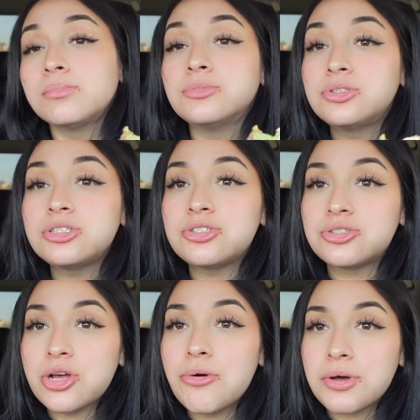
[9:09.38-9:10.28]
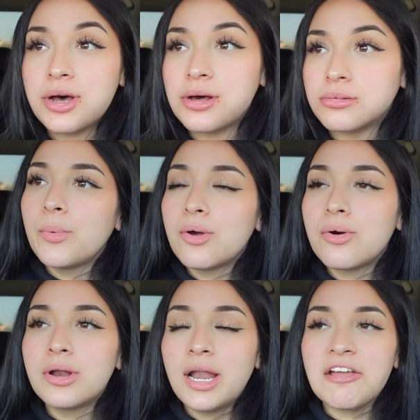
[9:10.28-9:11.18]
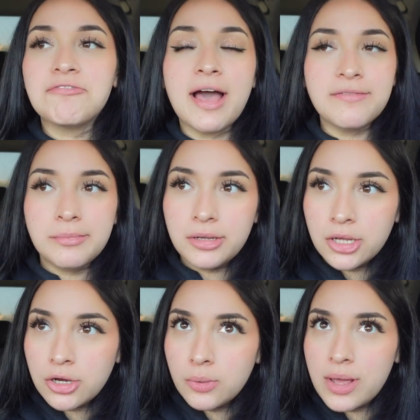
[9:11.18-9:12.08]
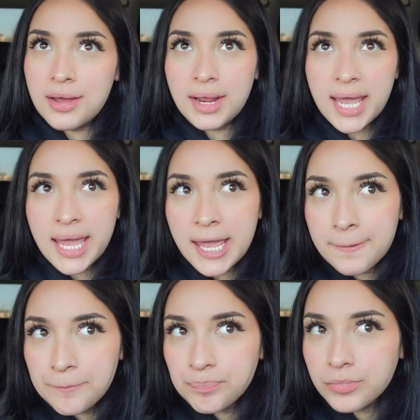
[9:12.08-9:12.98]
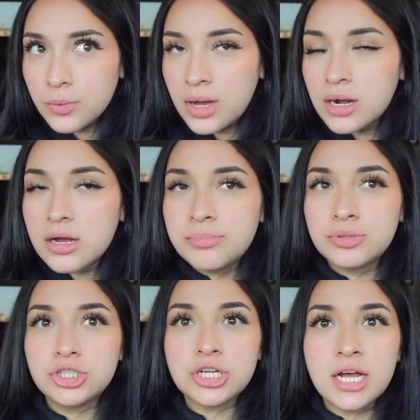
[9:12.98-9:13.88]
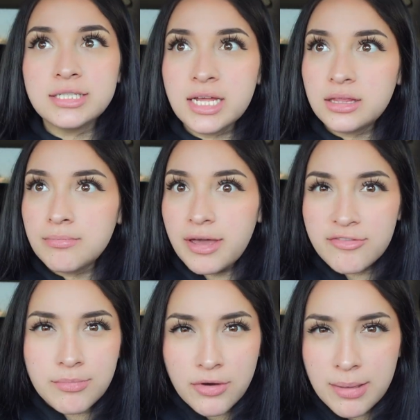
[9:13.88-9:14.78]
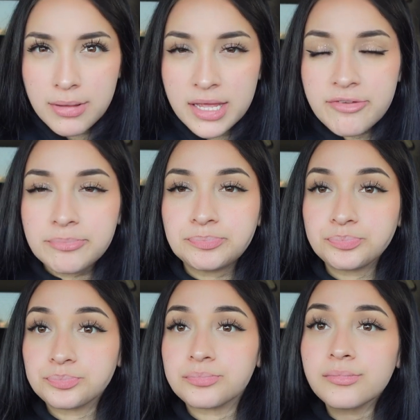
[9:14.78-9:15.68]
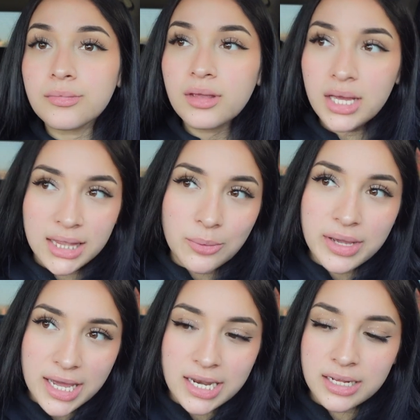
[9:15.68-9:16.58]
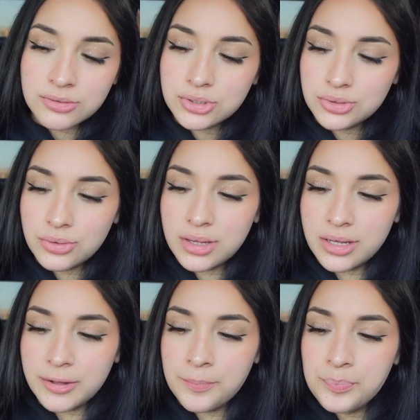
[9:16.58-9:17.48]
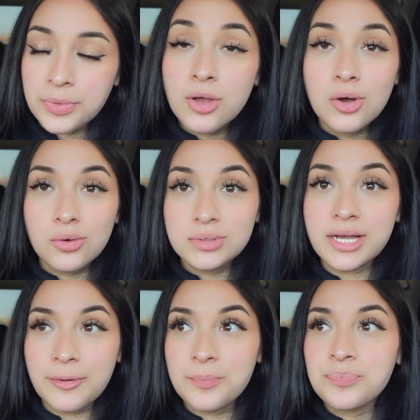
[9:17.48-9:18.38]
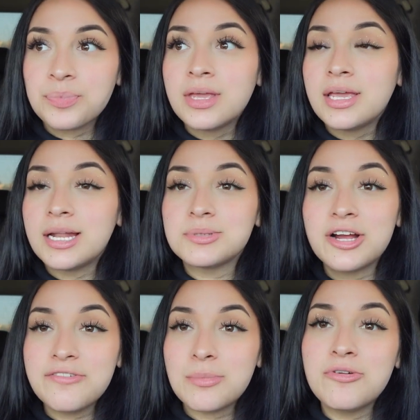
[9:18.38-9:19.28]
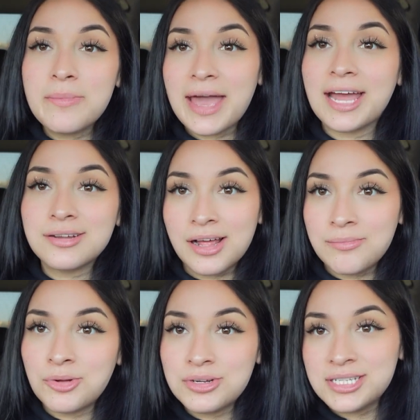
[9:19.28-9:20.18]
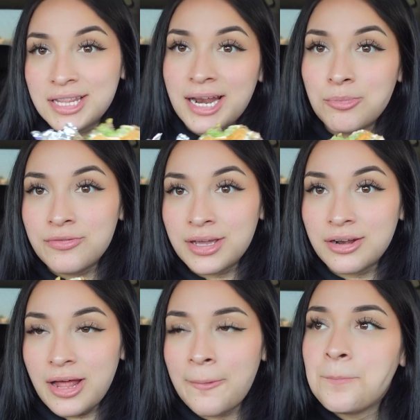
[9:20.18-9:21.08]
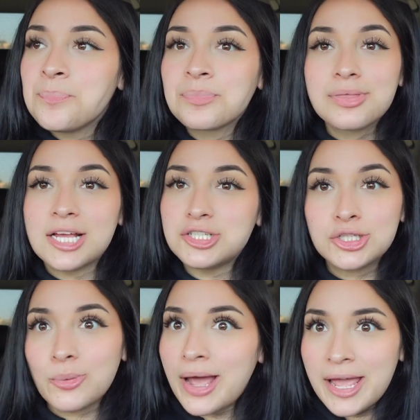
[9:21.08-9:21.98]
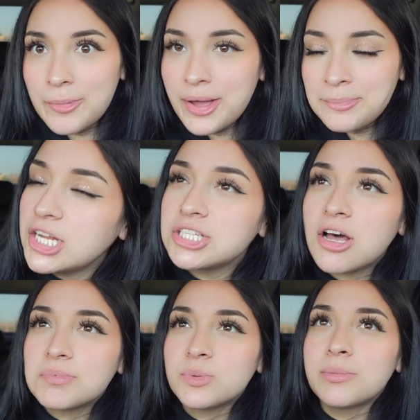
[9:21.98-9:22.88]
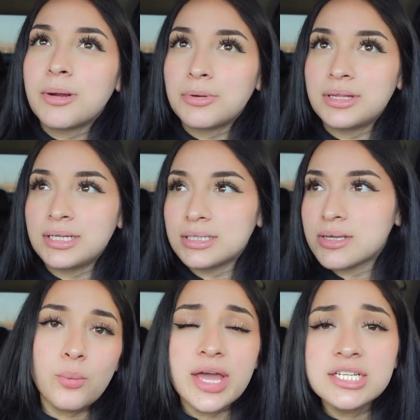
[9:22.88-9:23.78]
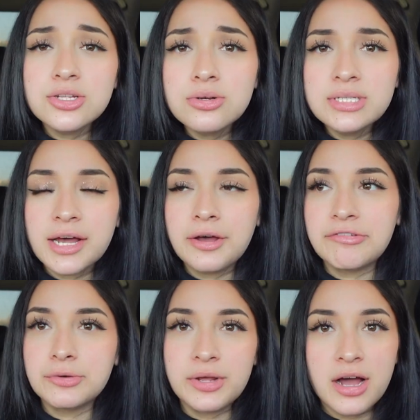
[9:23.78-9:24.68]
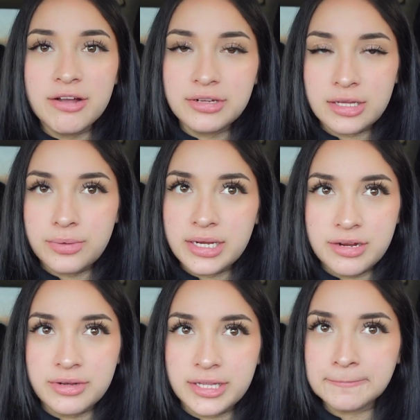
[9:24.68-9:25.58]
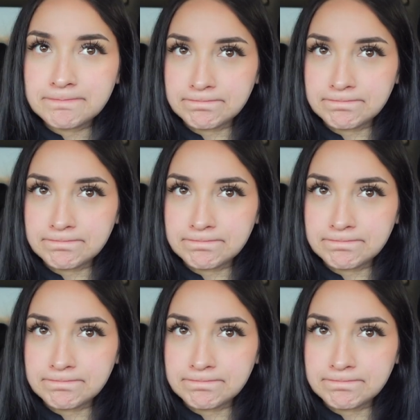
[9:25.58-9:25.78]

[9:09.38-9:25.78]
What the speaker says: This is so good. We go to like Five and Below. We had 8. We got a couple of shots at Bevmo, I believe. And then we headed out to the hotel. And I'm sorry if I'm moving my hand a lot. I'm noticing that I'm moving it a lot. That's just the way I am, okay? It just helps me remember things. We head to the hotel after we got everything. We did everything.